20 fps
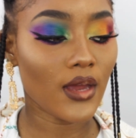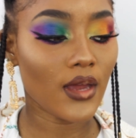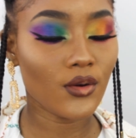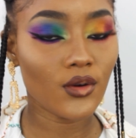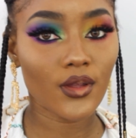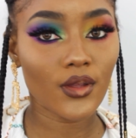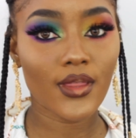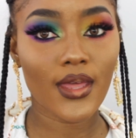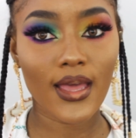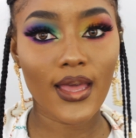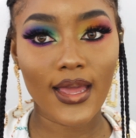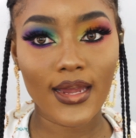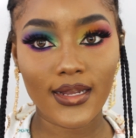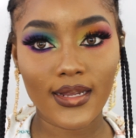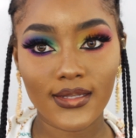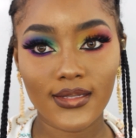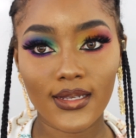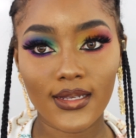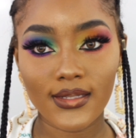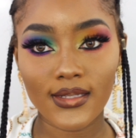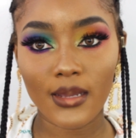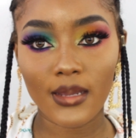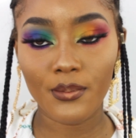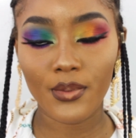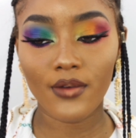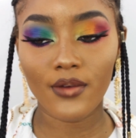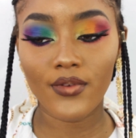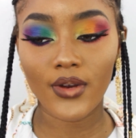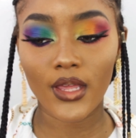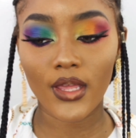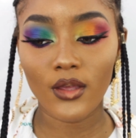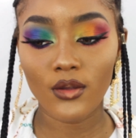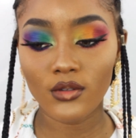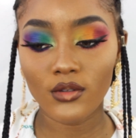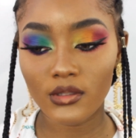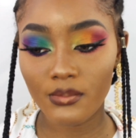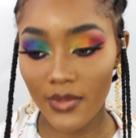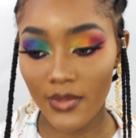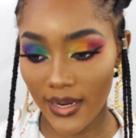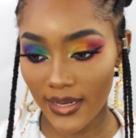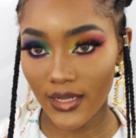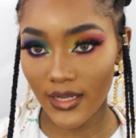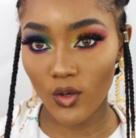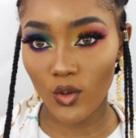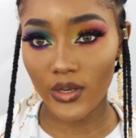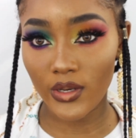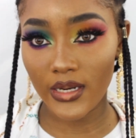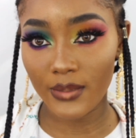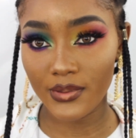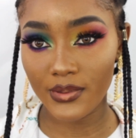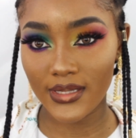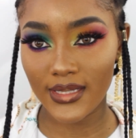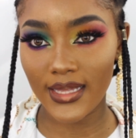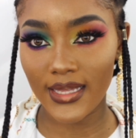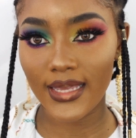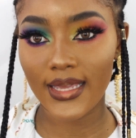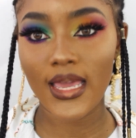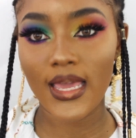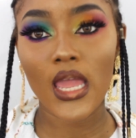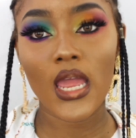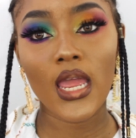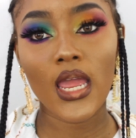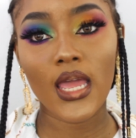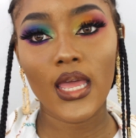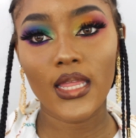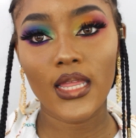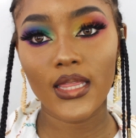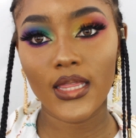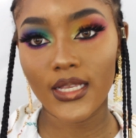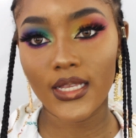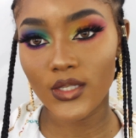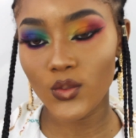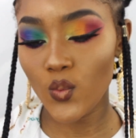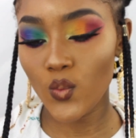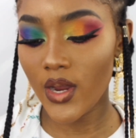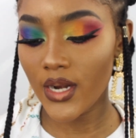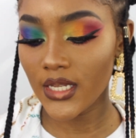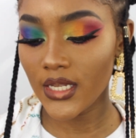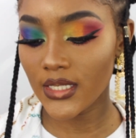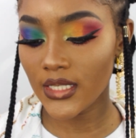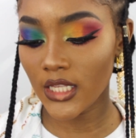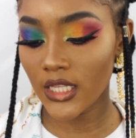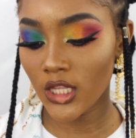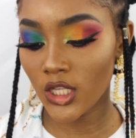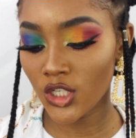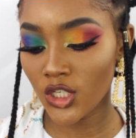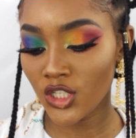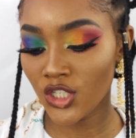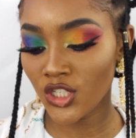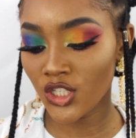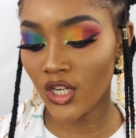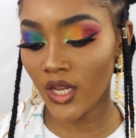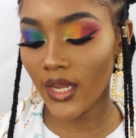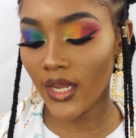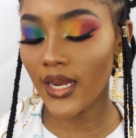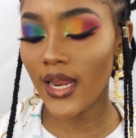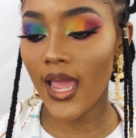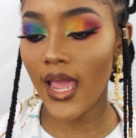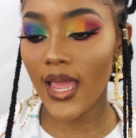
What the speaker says: another Anastasia Beverly Hills matte liquid lipstick. This one is in the shade